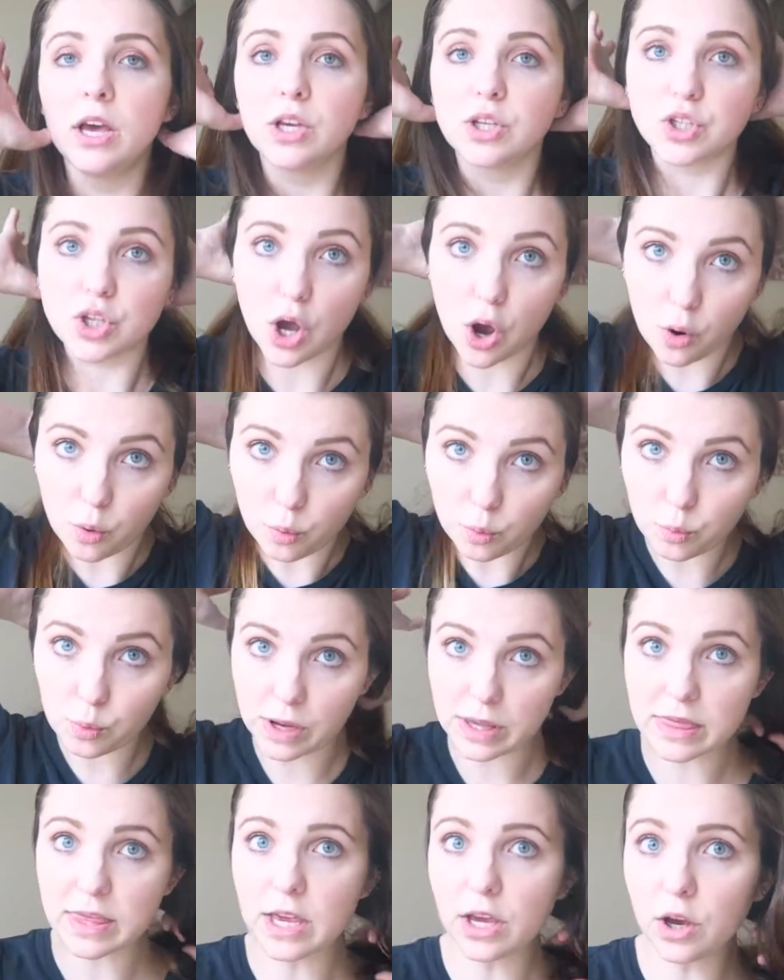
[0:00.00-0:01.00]
So
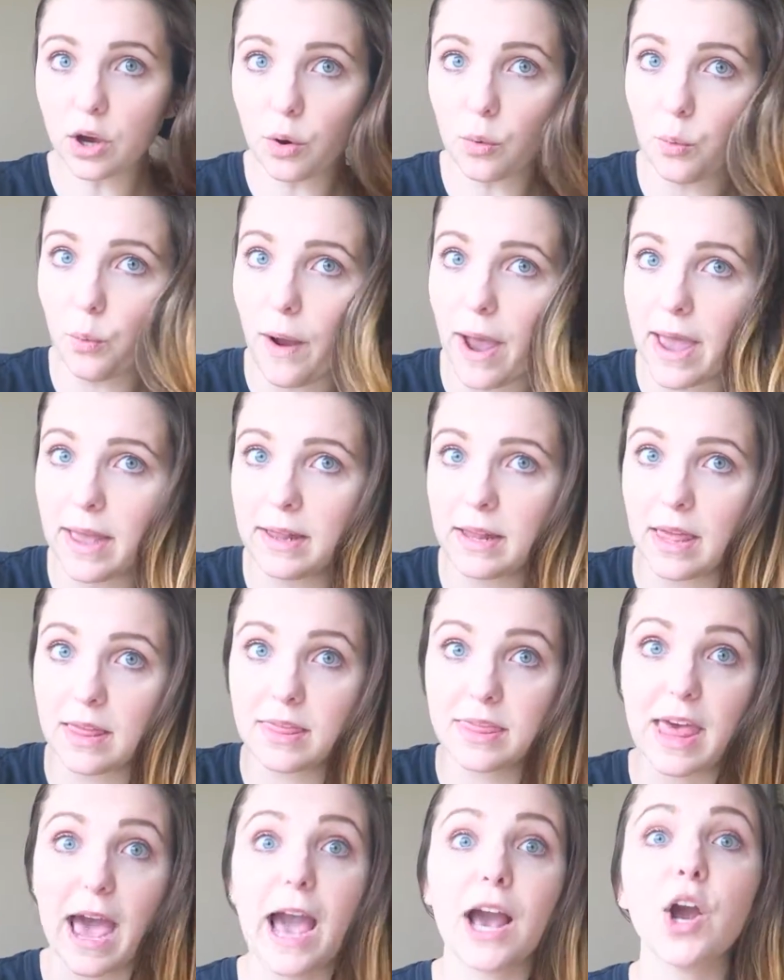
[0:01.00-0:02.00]
we think when
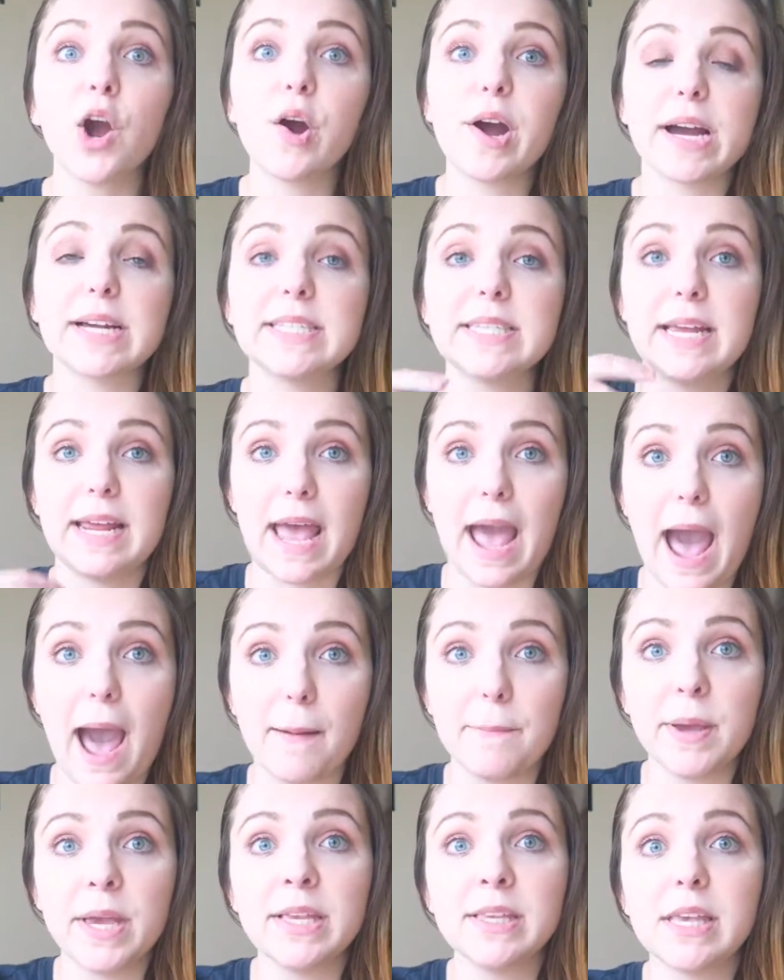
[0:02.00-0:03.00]
that car accident
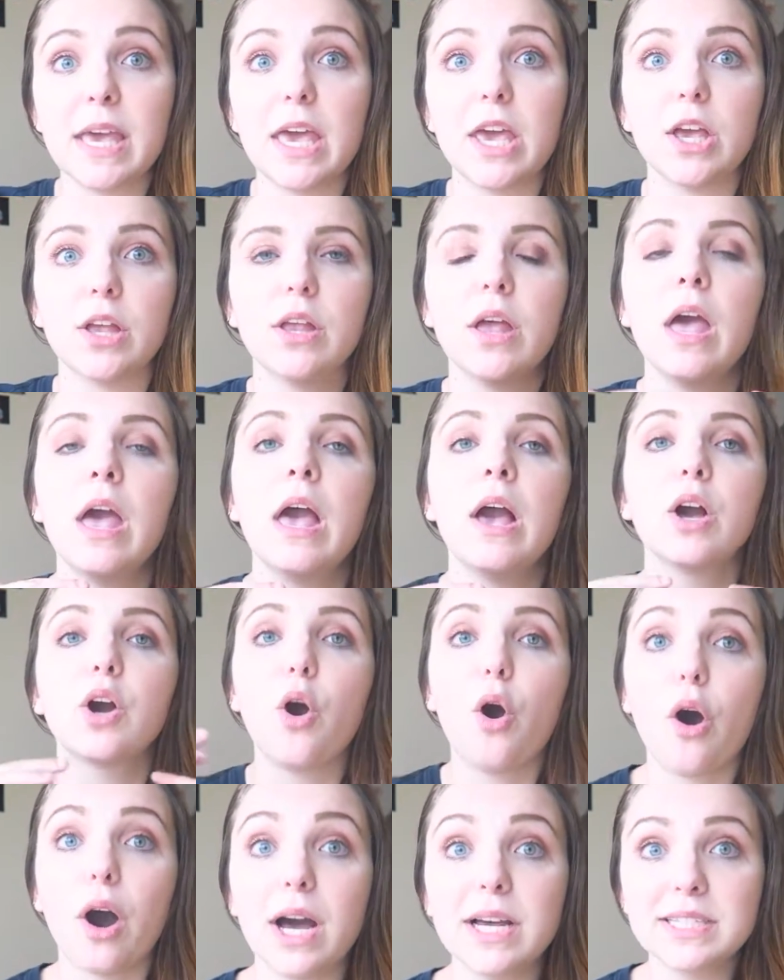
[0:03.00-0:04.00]
happened, it
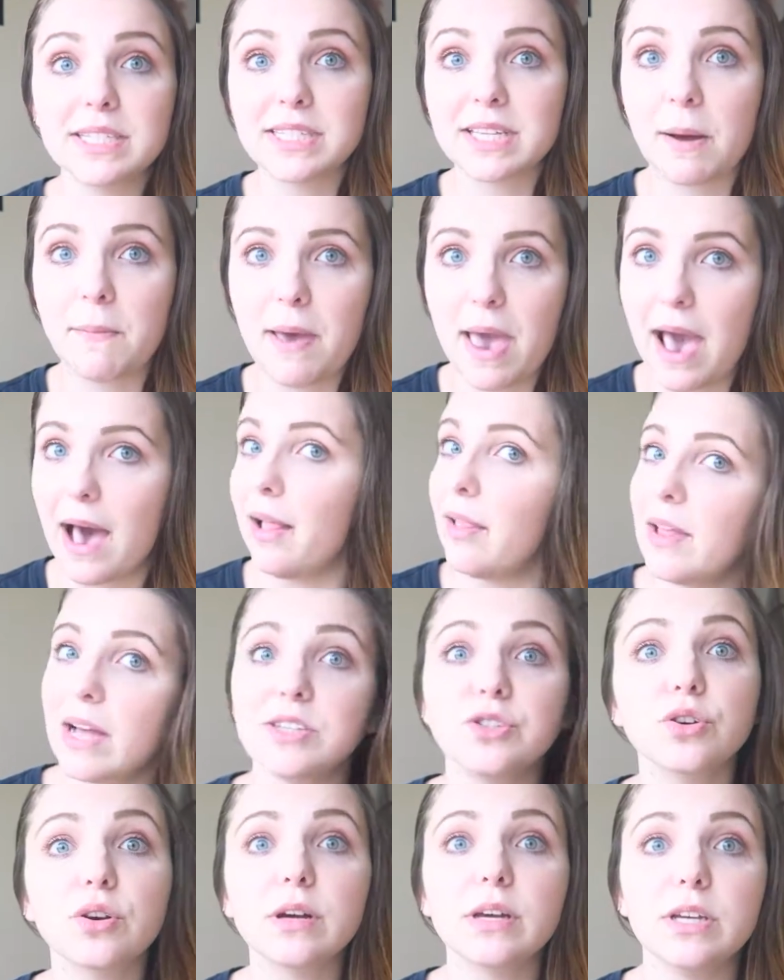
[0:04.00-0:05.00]
caused some
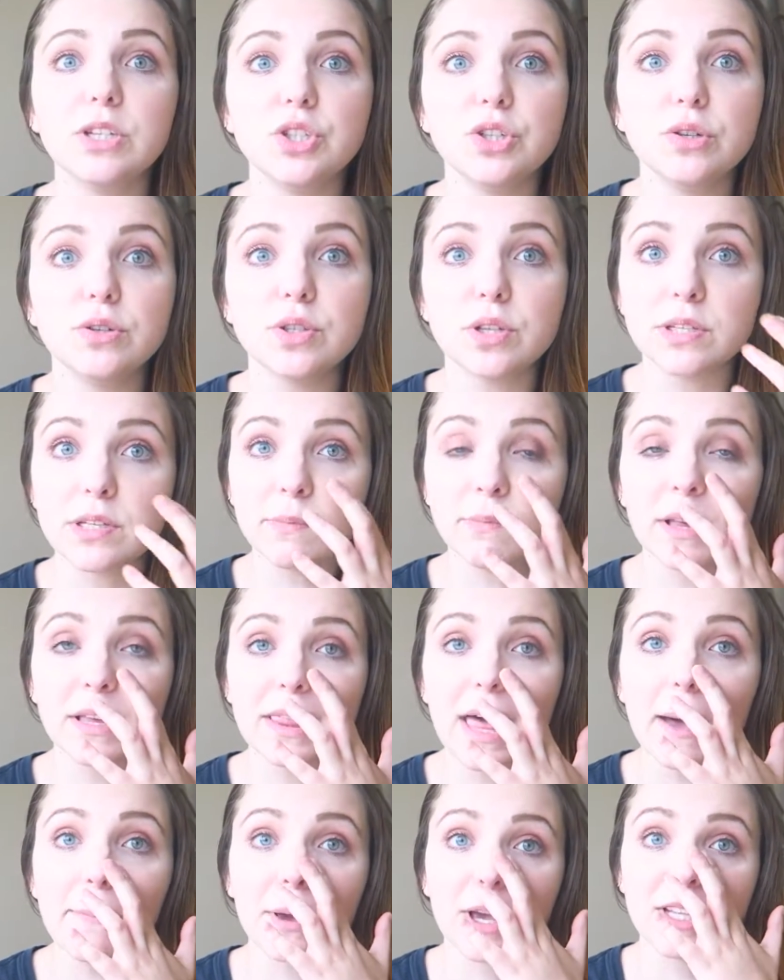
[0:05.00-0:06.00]
electrical issues or something like
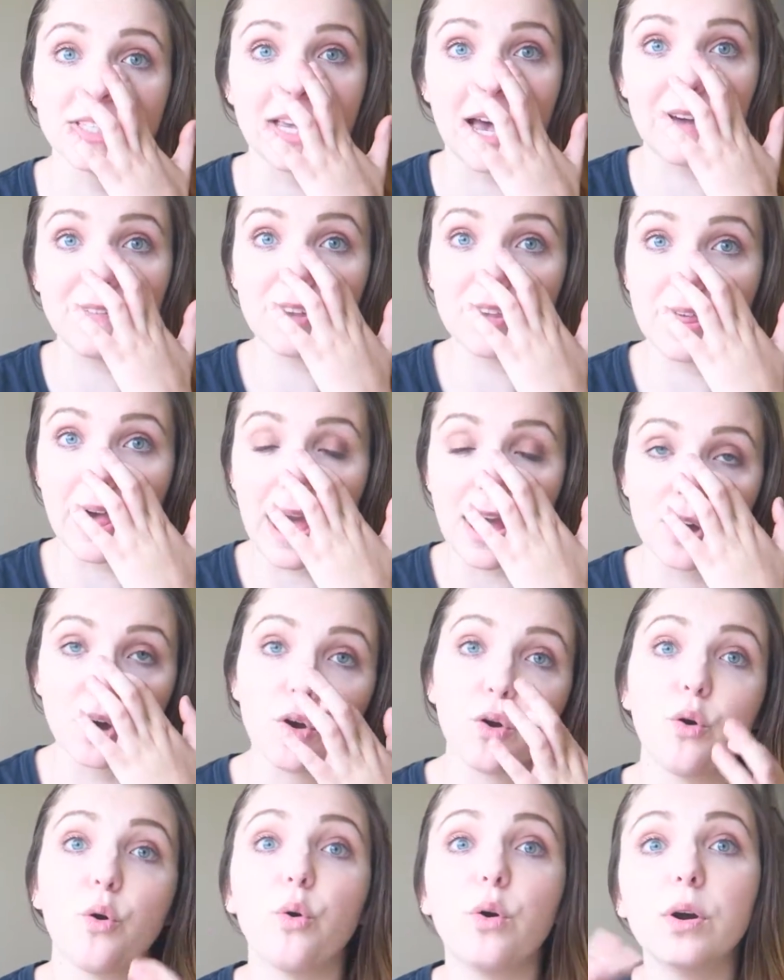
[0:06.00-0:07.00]
that, because after that
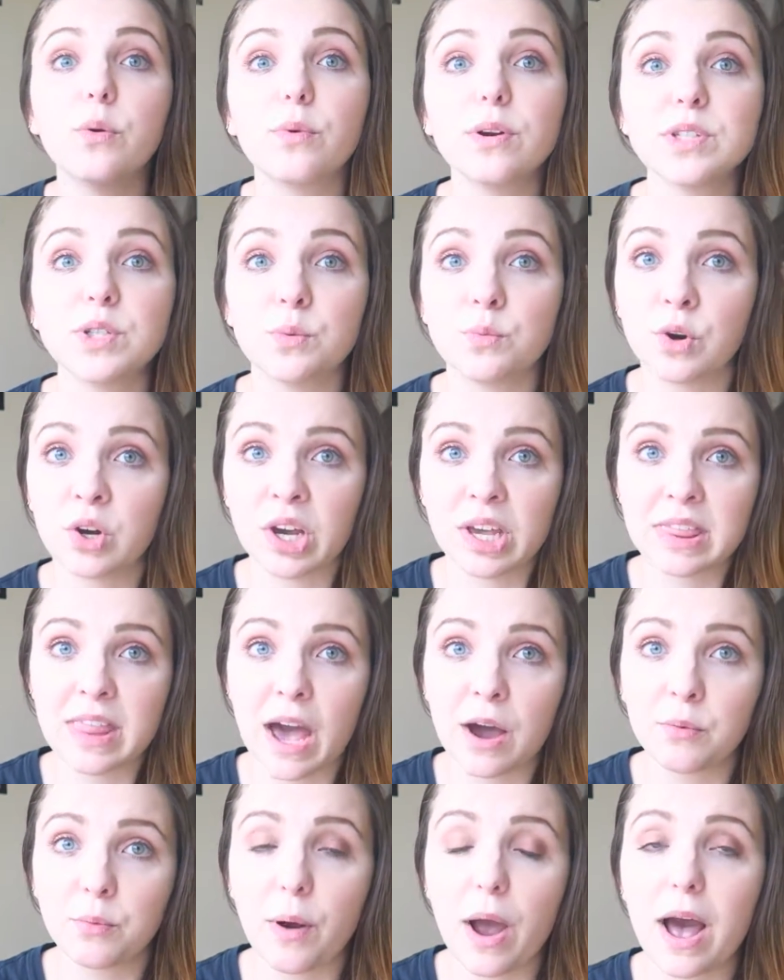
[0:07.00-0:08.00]
her horn wasn't working
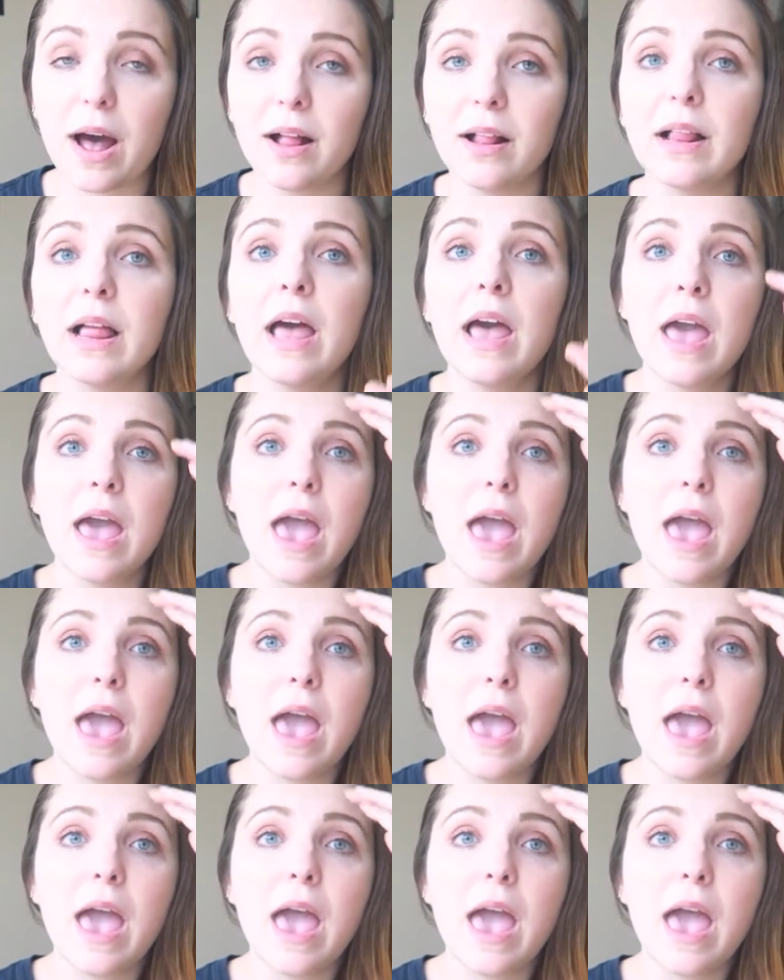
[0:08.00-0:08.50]
that well,